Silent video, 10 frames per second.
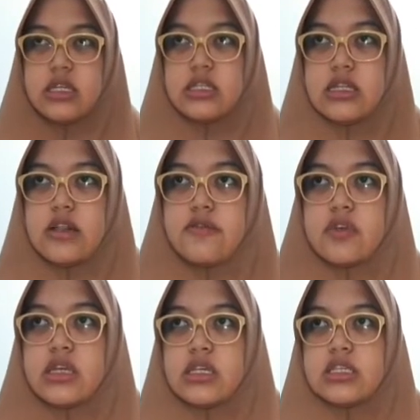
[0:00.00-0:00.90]
itself
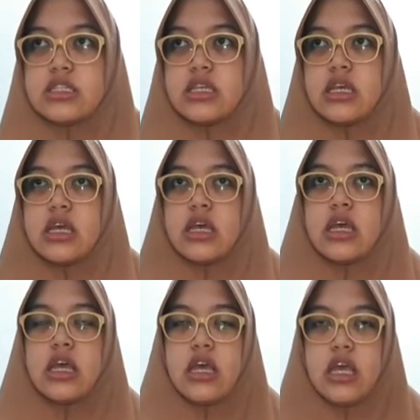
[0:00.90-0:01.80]
is
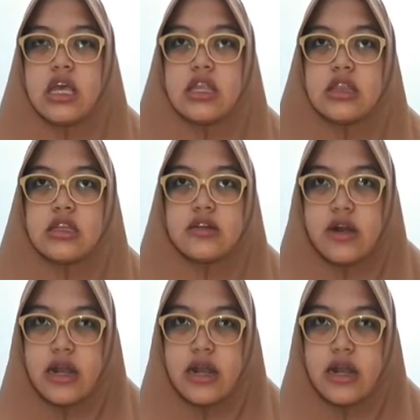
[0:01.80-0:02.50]
in the